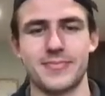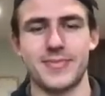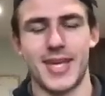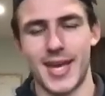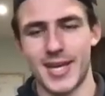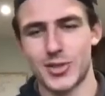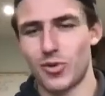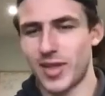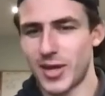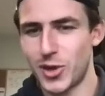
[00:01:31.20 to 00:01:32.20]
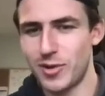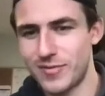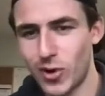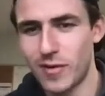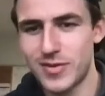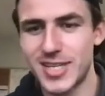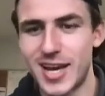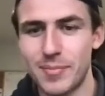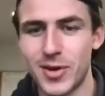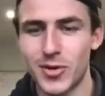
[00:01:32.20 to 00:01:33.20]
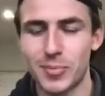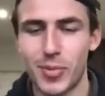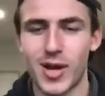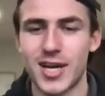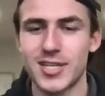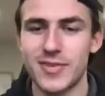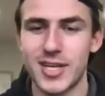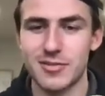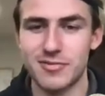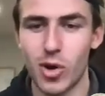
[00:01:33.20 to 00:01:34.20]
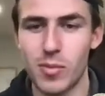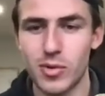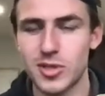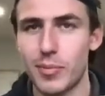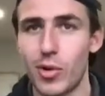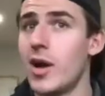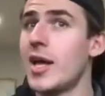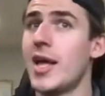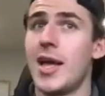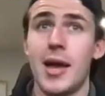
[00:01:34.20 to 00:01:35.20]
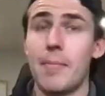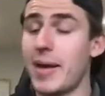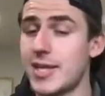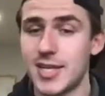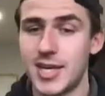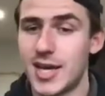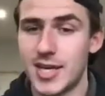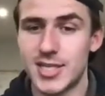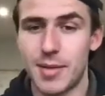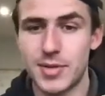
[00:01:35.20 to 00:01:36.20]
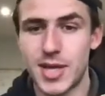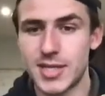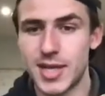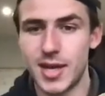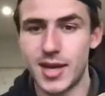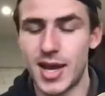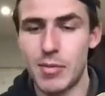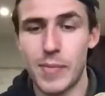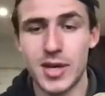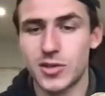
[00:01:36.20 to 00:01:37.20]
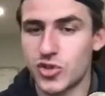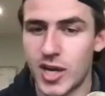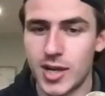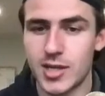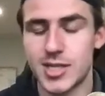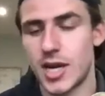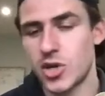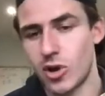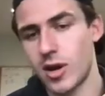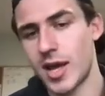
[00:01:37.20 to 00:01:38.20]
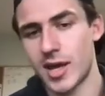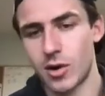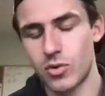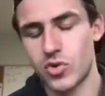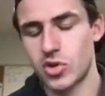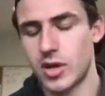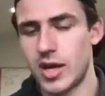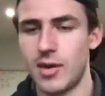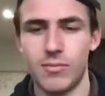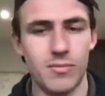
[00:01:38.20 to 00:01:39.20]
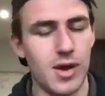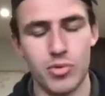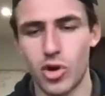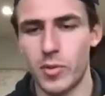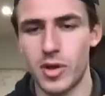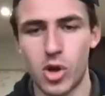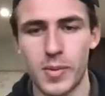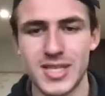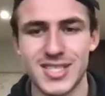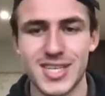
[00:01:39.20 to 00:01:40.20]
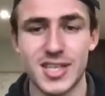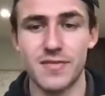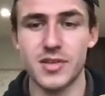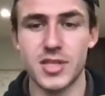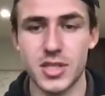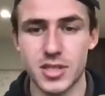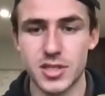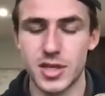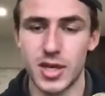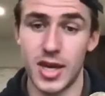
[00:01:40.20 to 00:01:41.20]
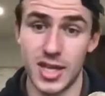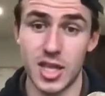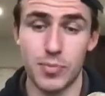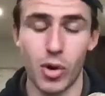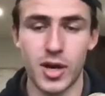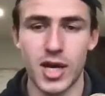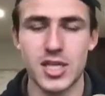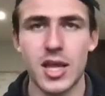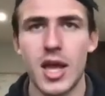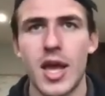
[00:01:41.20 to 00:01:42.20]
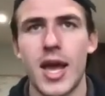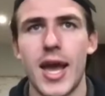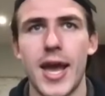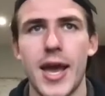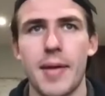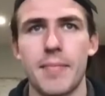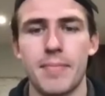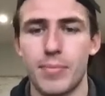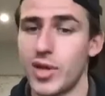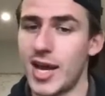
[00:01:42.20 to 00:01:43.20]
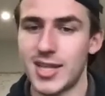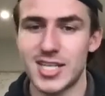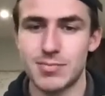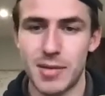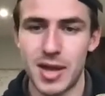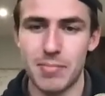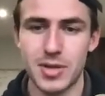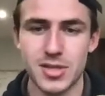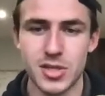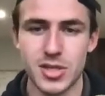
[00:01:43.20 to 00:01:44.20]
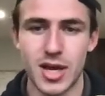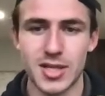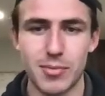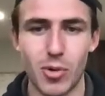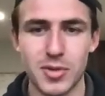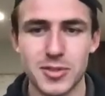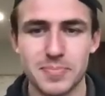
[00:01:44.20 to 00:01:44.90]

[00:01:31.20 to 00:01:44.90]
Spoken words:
Yeah, so thank you for obviously having me on the podcast first and foremost. But basically, as Sam said there, I am a personal trainer / online coach. I'm sure we'll come into differences in this podcast. But yeah, that's my main business at the moment.